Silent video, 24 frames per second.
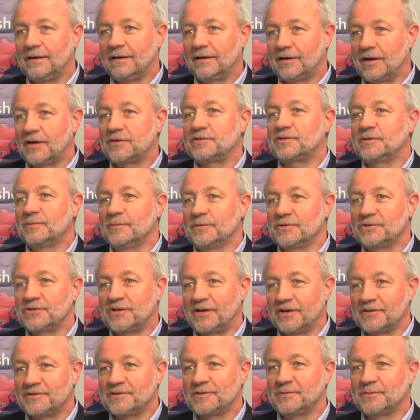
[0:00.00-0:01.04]
customers.
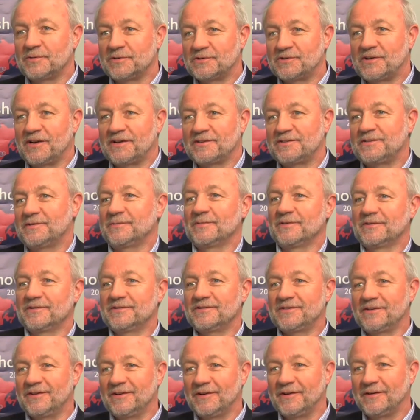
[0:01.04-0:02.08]

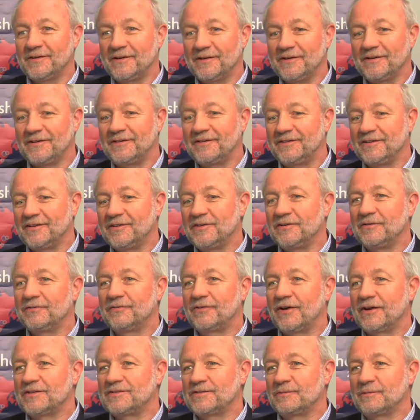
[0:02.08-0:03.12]
You know, until you've
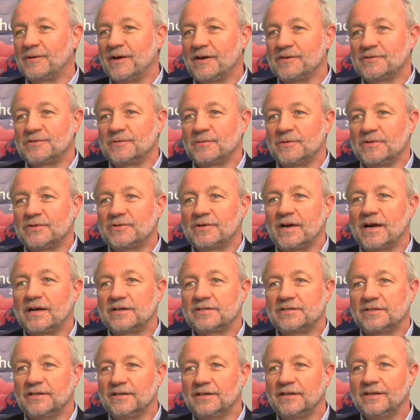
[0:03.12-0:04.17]
got some customer
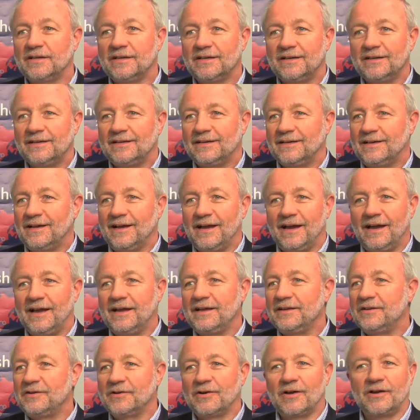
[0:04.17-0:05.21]
traction,
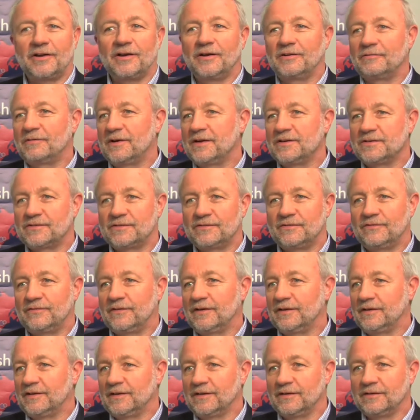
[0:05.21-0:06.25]
you're not going to raise
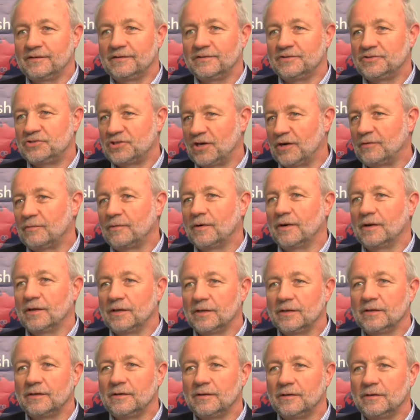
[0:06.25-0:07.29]
funding generally.
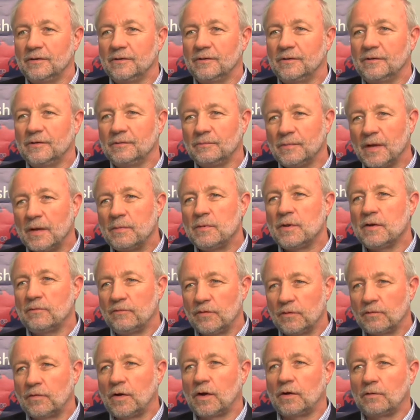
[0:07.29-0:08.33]
You know, maybe if
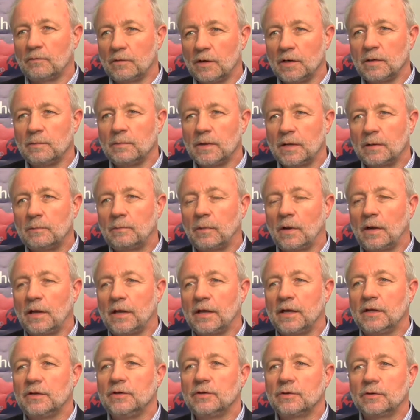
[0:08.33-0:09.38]
you've got a really big
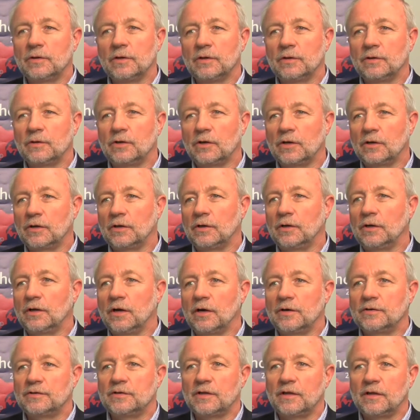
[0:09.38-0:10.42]
play and you can clearly
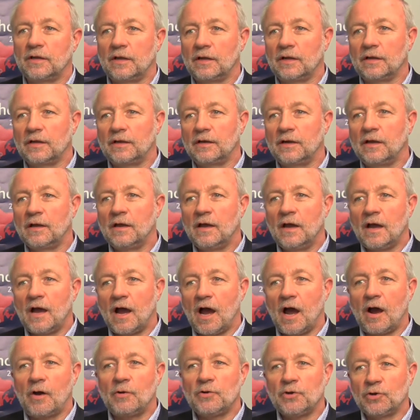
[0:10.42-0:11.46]
articulate
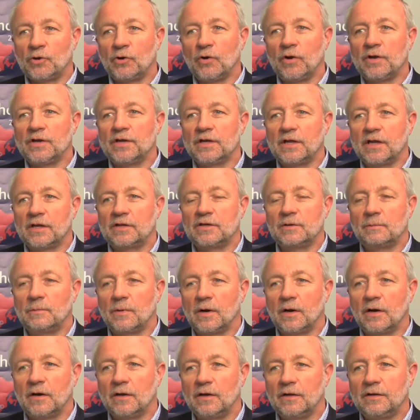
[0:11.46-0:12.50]
how you're going to get to
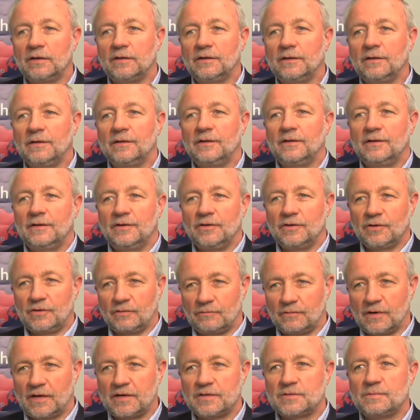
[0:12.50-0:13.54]
market, you could
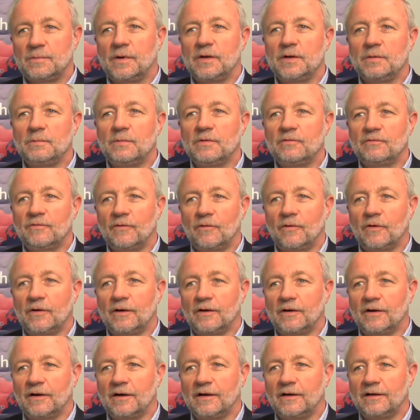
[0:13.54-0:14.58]
raise money
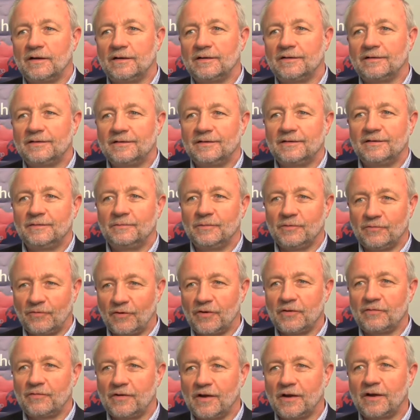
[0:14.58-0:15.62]
before
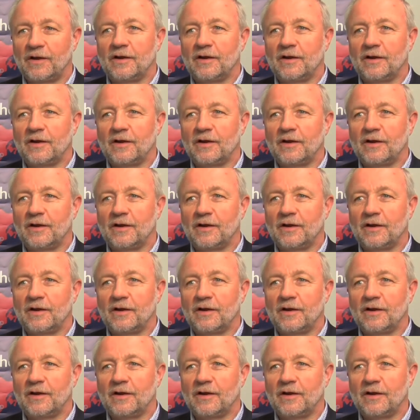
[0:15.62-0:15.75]
you've got